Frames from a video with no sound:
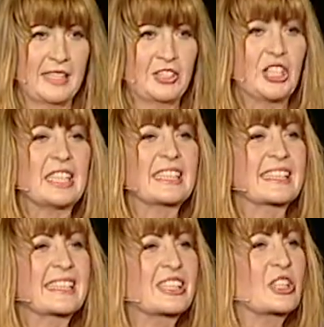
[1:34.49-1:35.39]

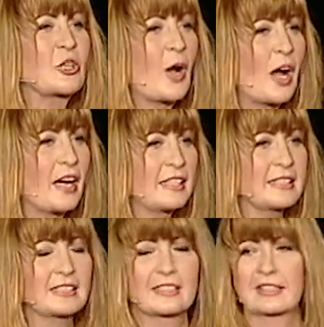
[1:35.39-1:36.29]
Jesus
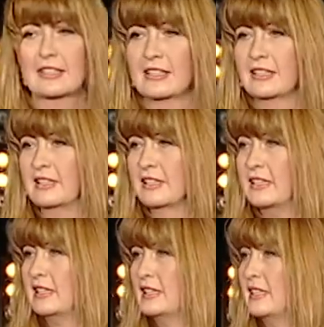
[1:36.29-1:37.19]
Christ
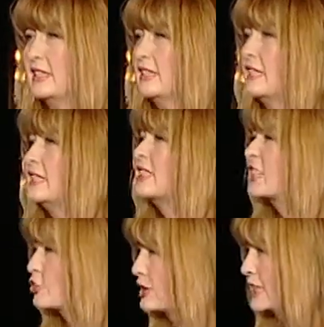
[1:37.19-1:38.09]
is
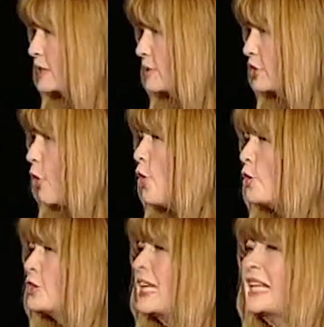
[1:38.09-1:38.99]
the Redeemer,
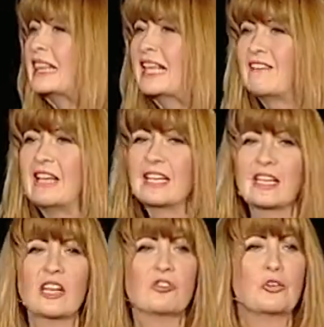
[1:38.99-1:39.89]
only living
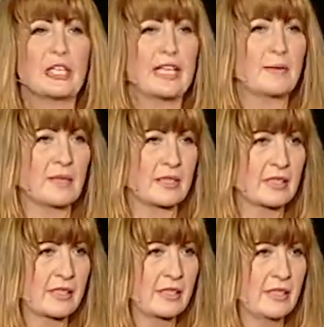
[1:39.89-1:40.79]
Redeemer,
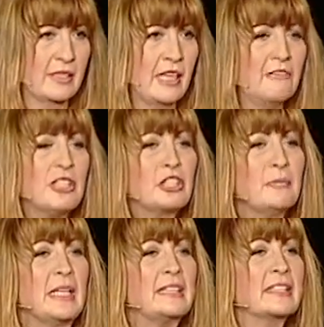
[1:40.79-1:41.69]
which
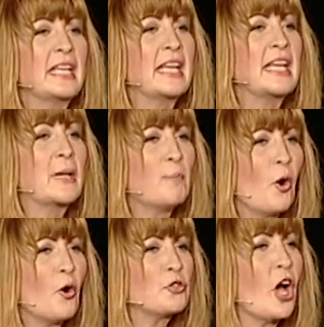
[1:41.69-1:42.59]
means he
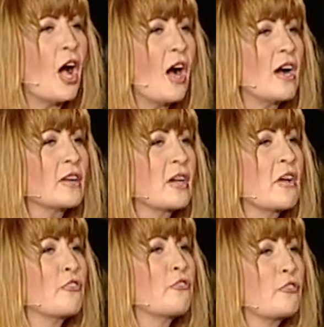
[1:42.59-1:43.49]
bought our
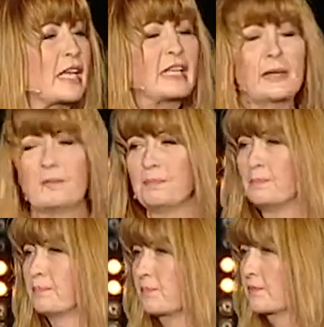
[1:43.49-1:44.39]
freedom
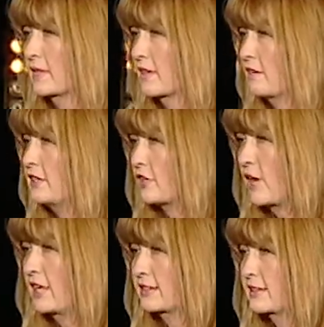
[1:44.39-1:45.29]
with a
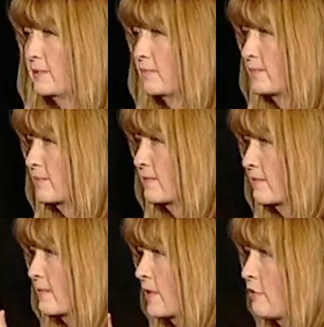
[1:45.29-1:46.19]
ransom,
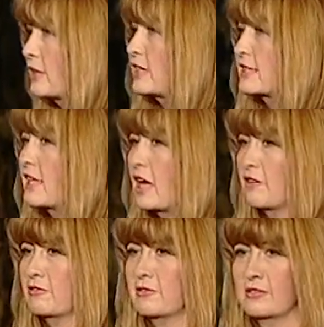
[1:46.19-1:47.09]
with his
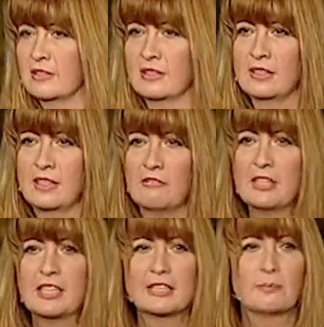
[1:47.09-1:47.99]
life, with
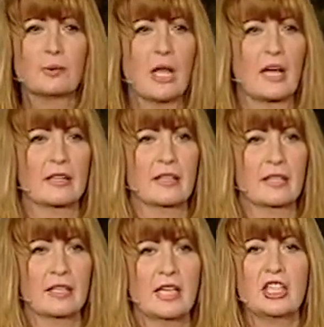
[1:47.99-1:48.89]
his blood,
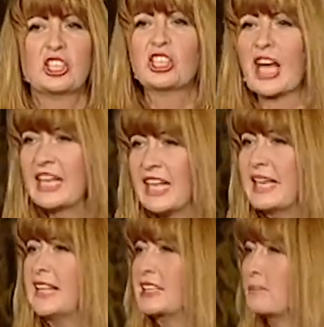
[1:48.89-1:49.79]
shedding
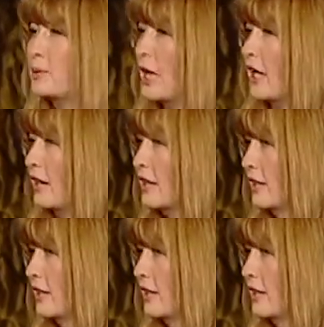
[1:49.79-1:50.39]
his blood